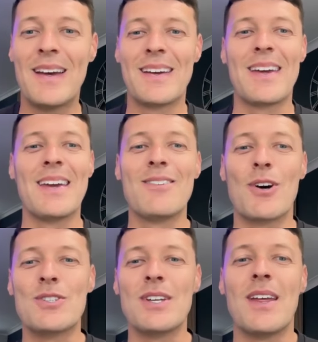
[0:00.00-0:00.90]
Okay, you've
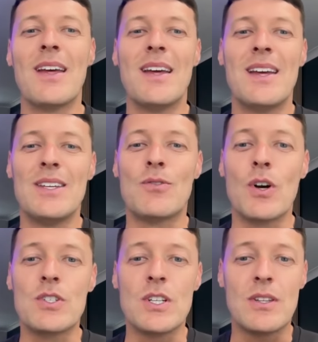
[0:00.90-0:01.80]
got
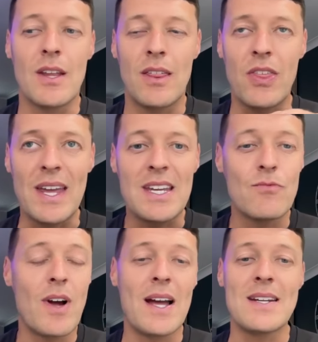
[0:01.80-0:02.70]
to think and
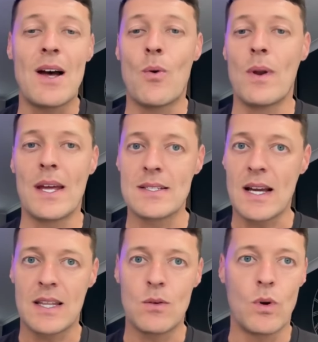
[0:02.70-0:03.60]
write down
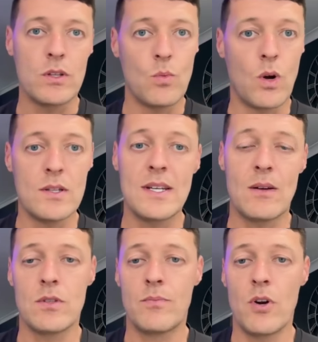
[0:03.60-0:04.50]
exactly what you want
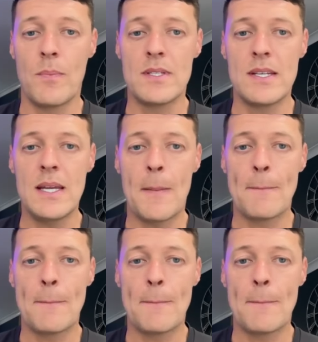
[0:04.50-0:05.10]
out of property.